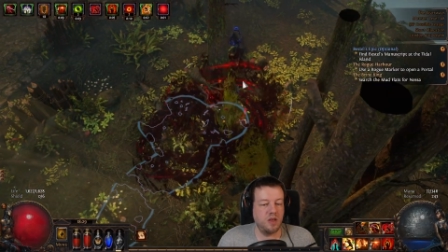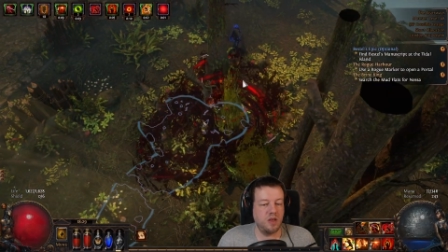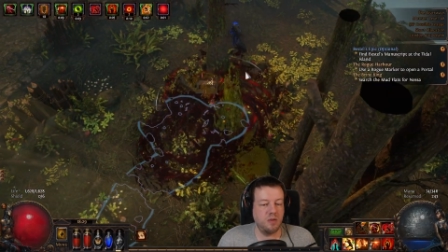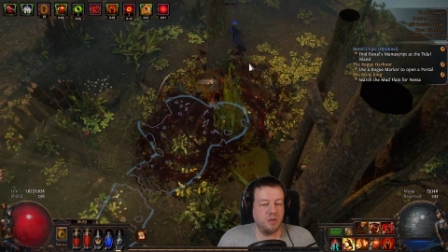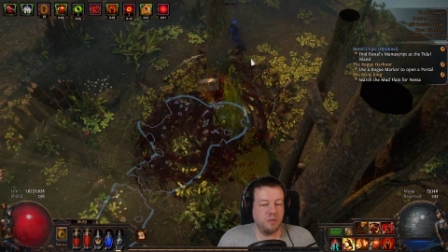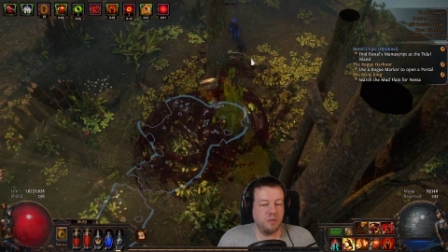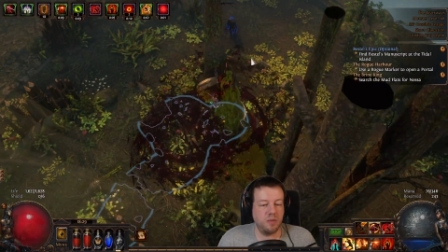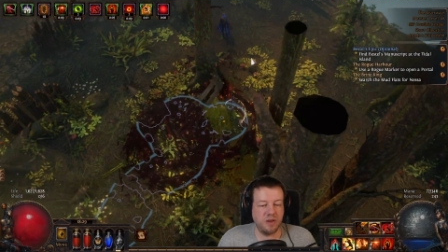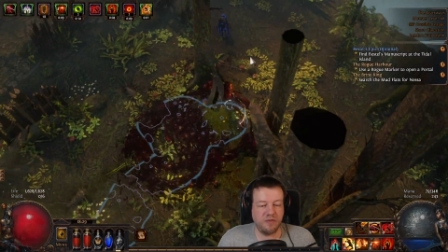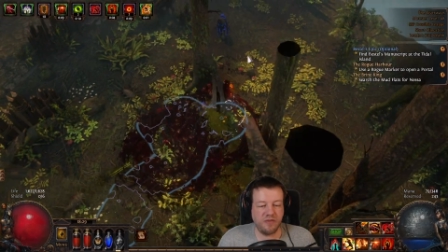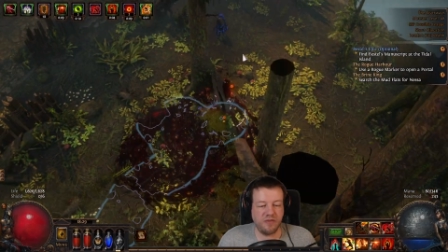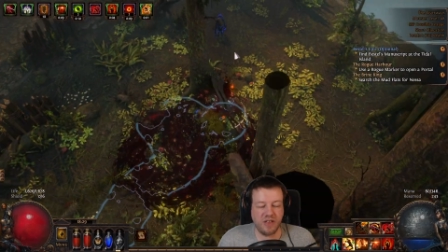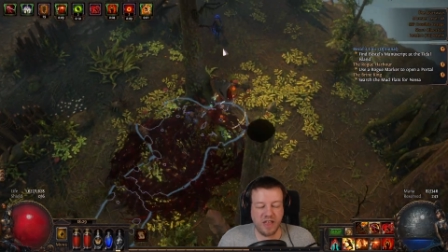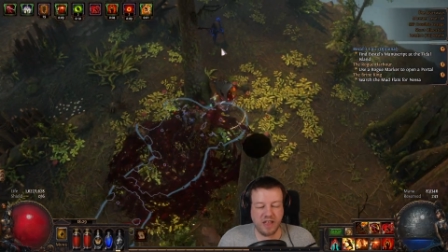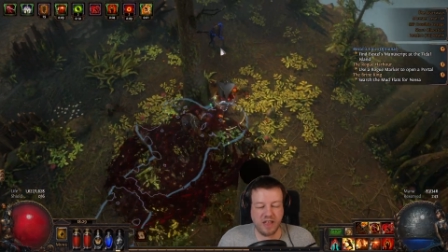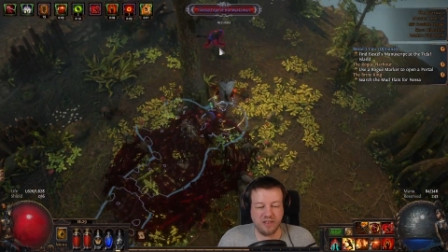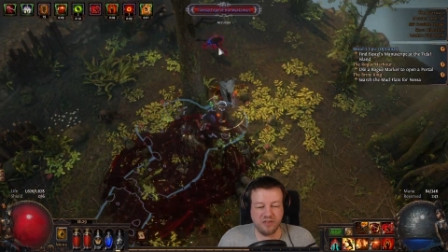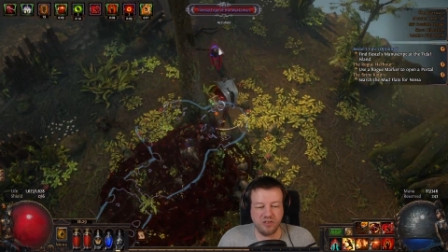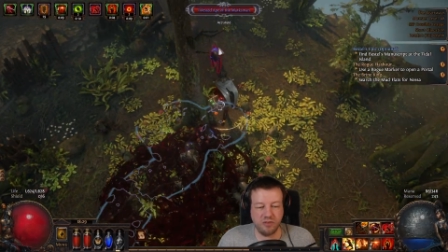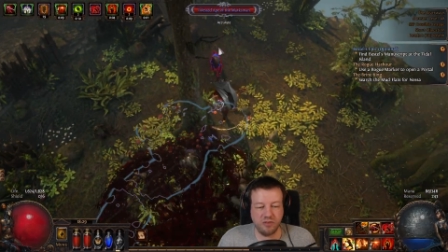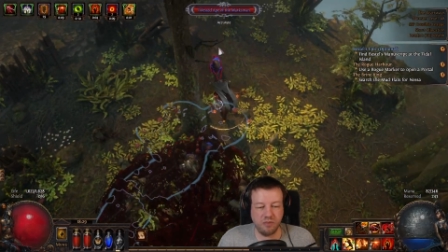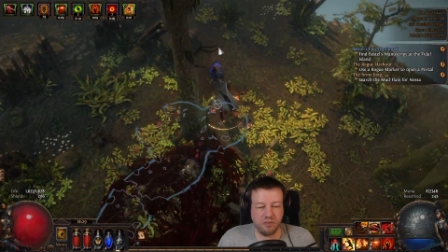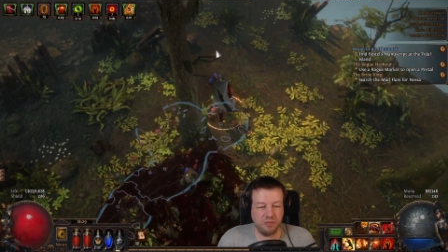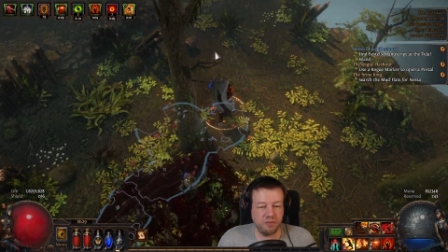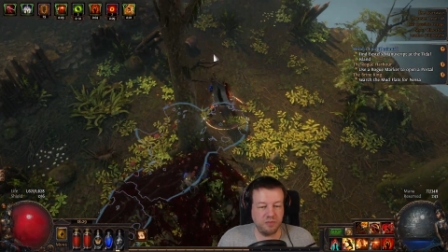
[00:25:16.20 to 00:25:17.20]
But if I can get
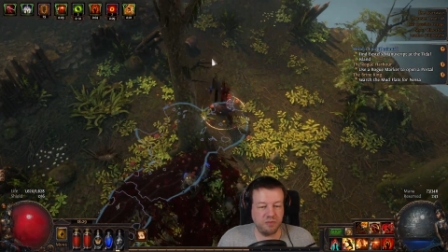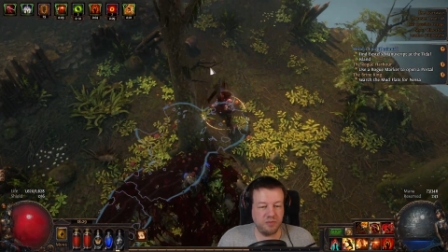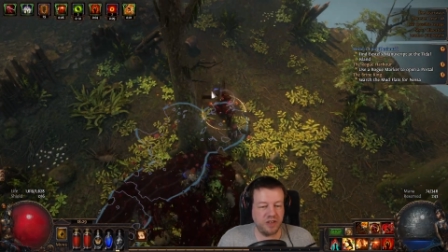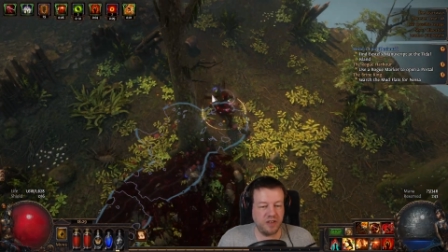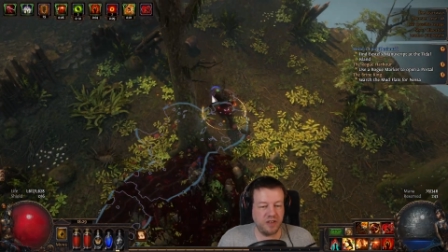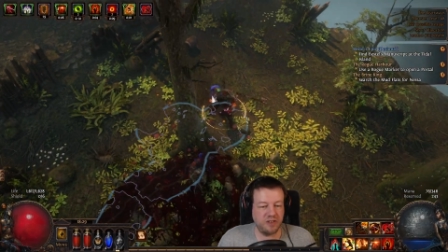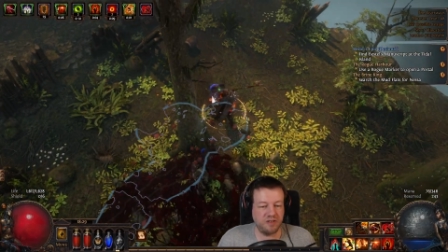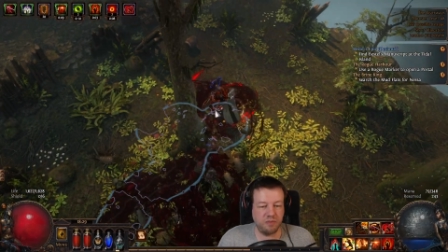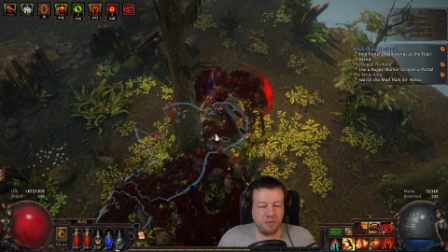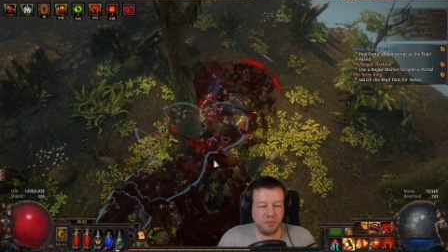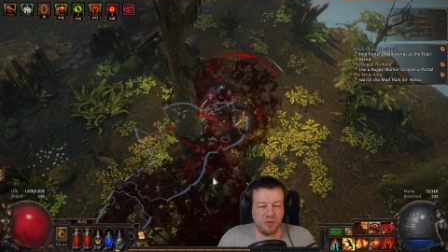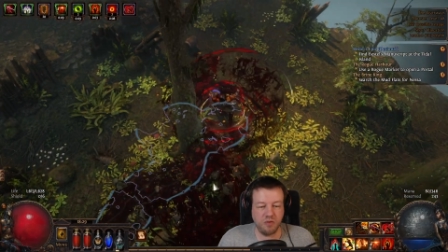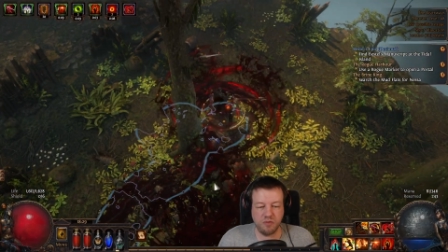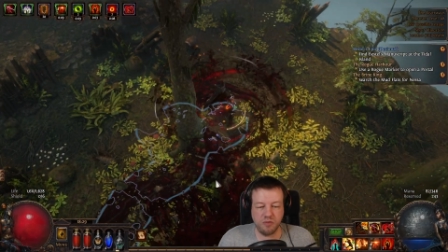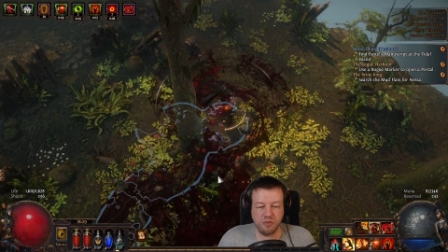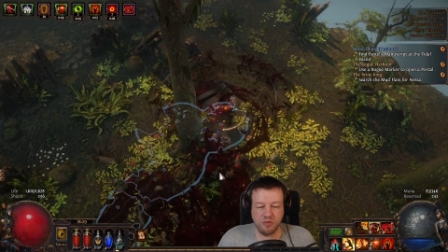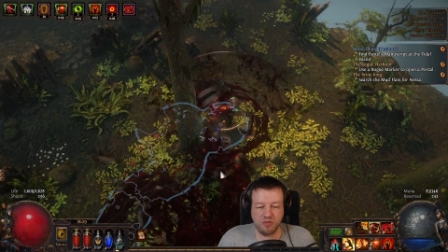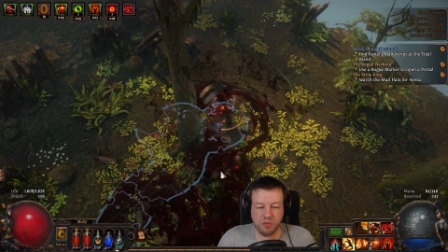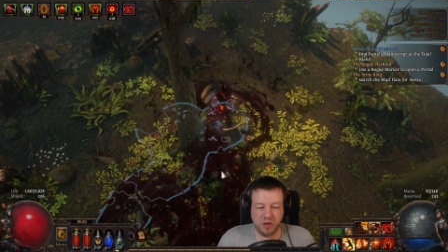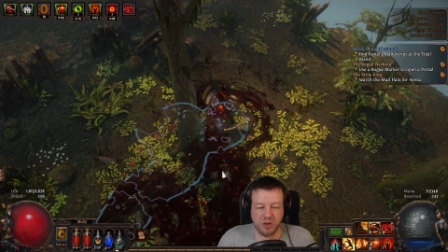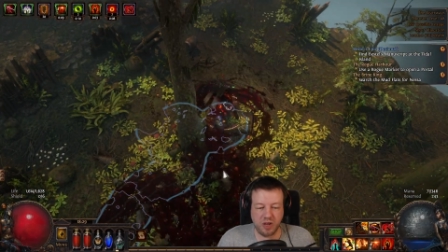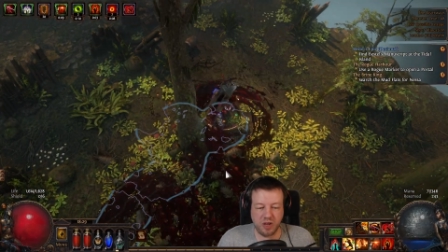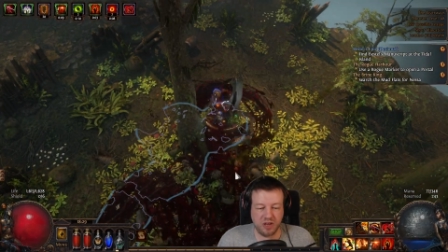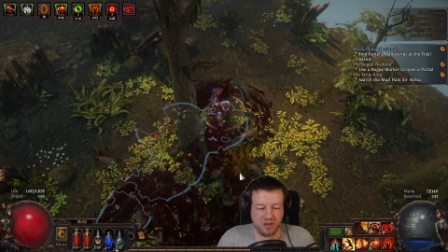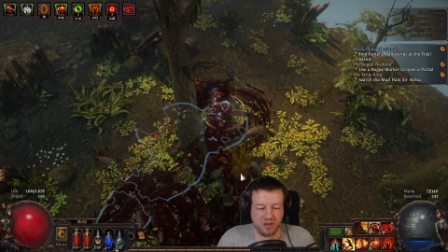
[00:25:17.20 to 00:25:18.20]
some decent movement
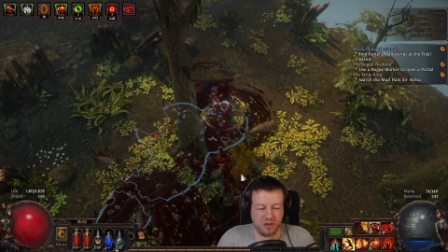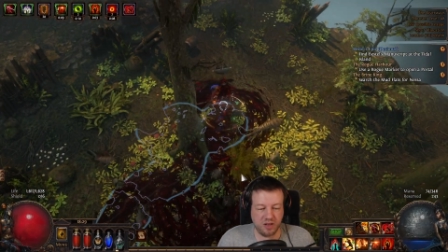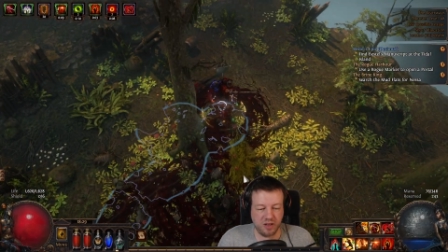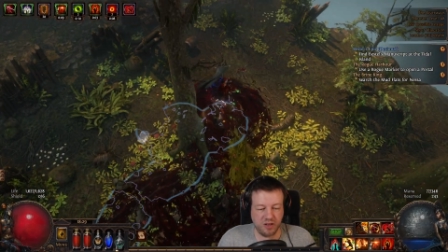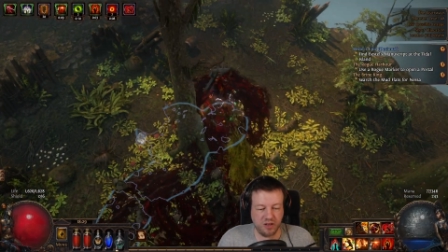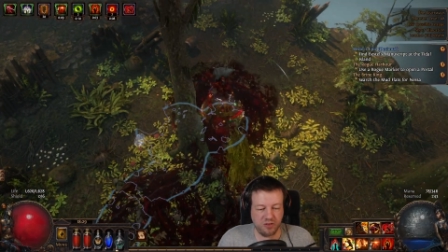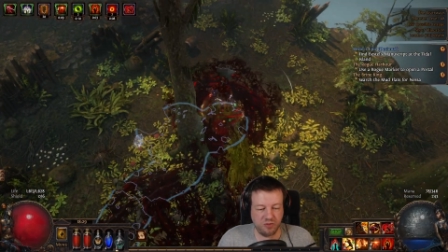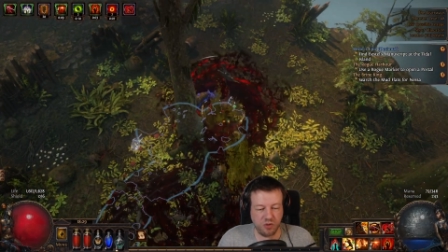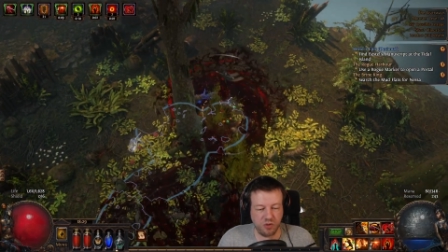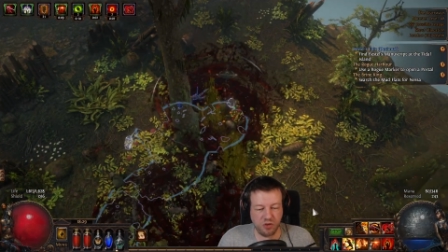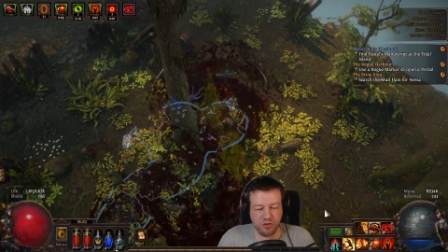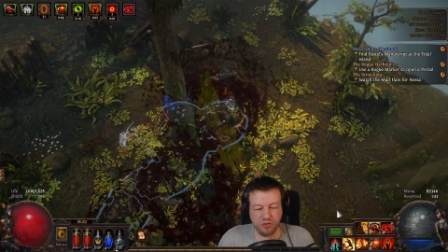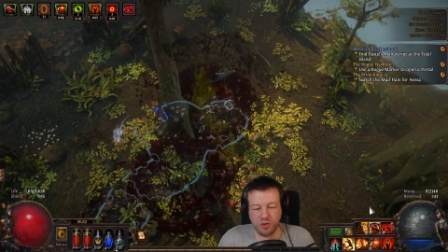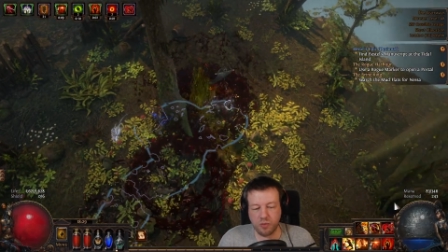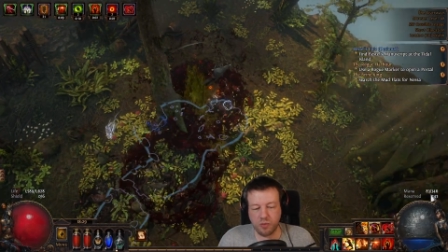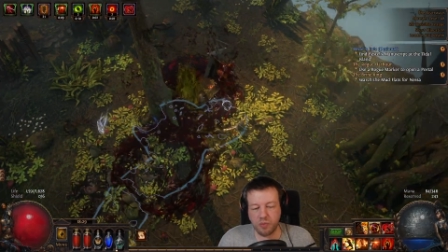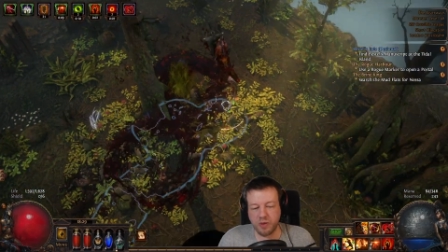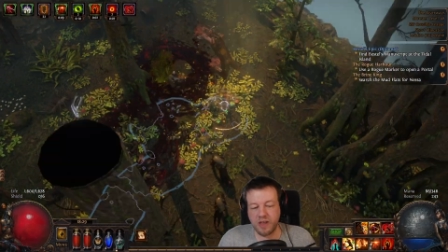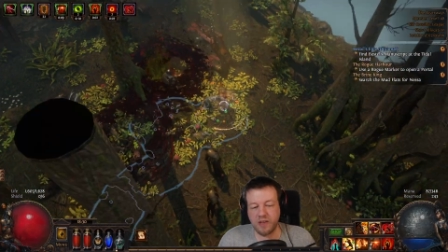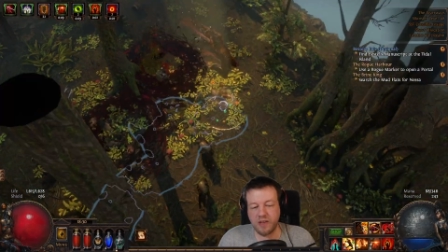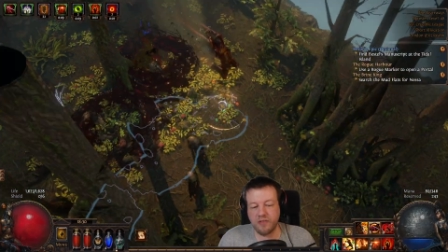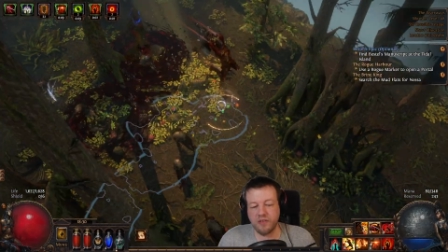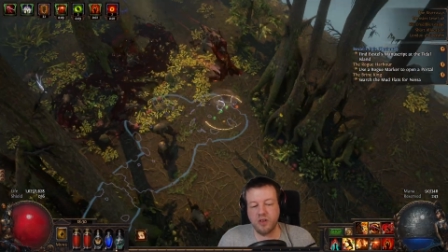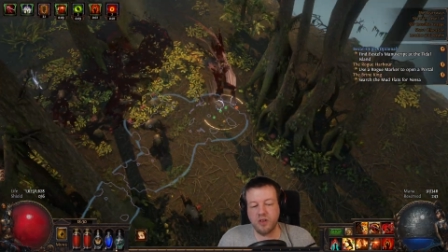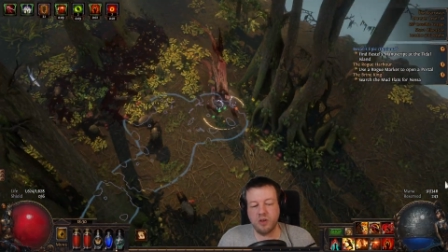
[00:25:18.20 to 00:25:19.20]
speed, it's worth swapping
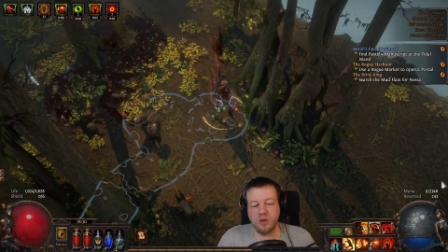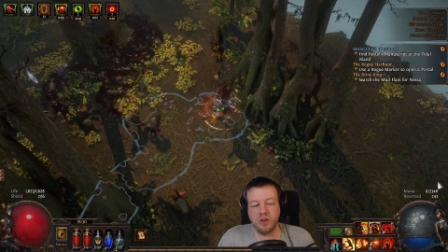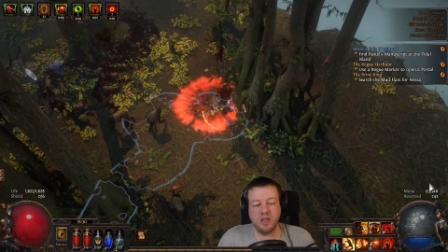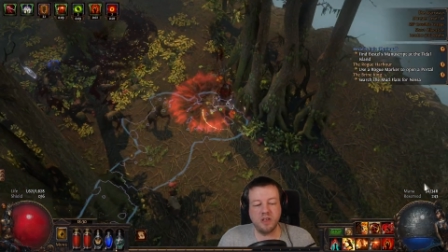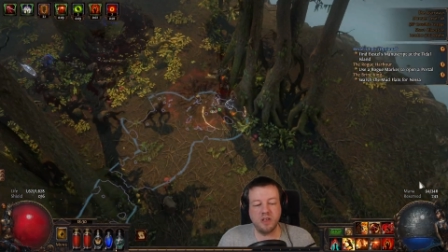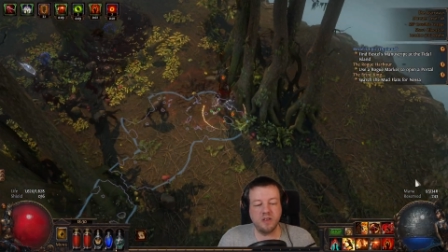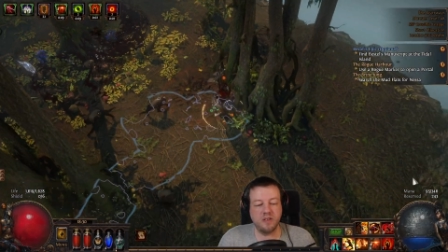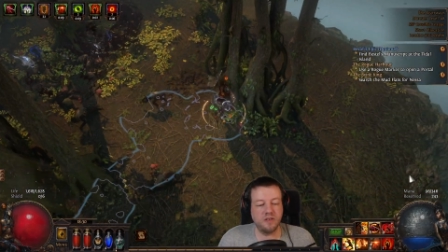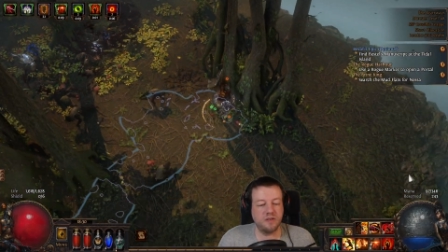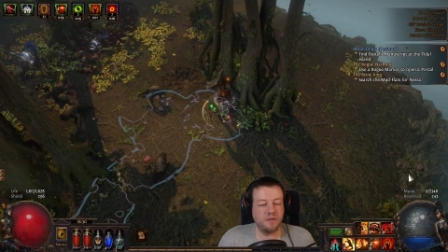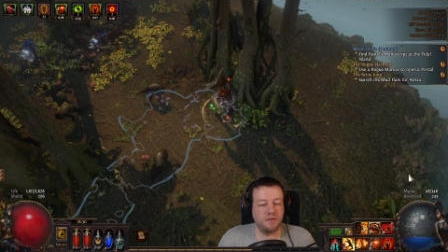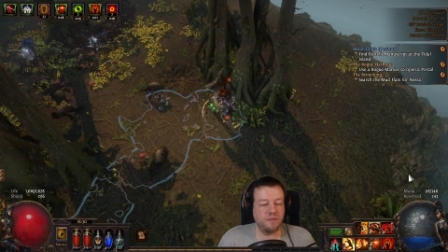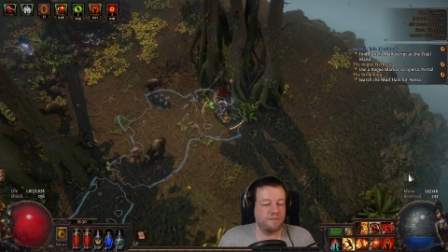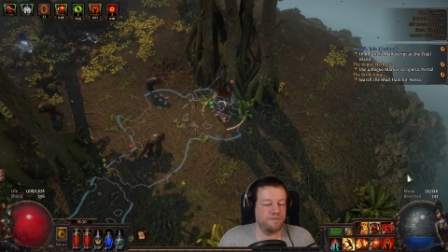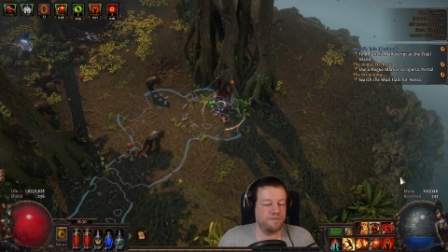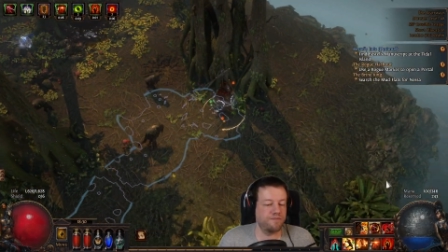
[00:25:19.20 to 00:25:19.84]
out the uniques.